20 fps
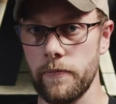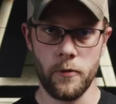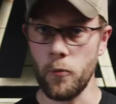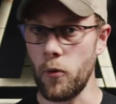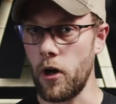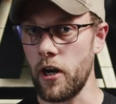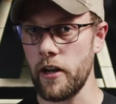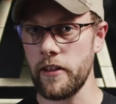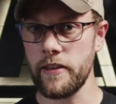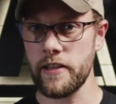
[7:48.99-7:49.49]
We
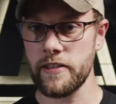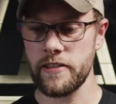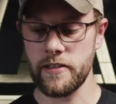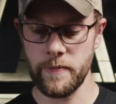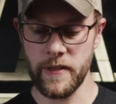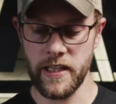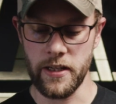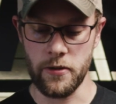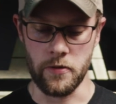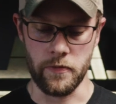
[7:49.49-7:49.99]
wanted this
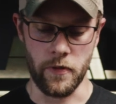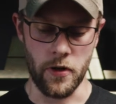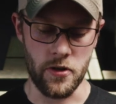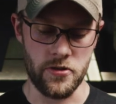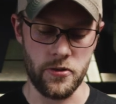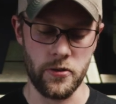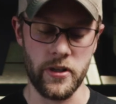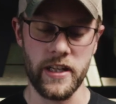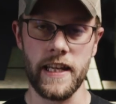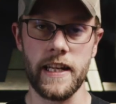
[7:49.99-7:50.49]
to be
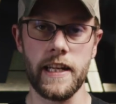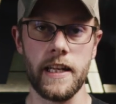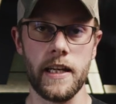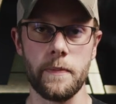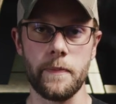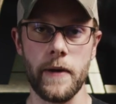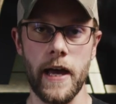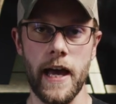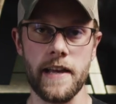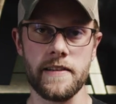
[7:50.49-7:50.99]
universal in any
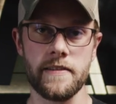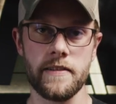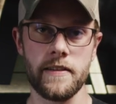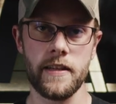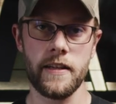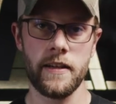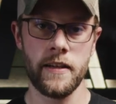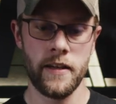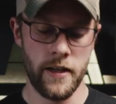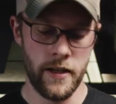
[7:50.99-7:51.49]

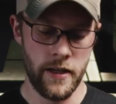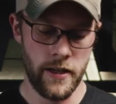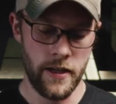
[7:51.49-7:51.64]
capacity.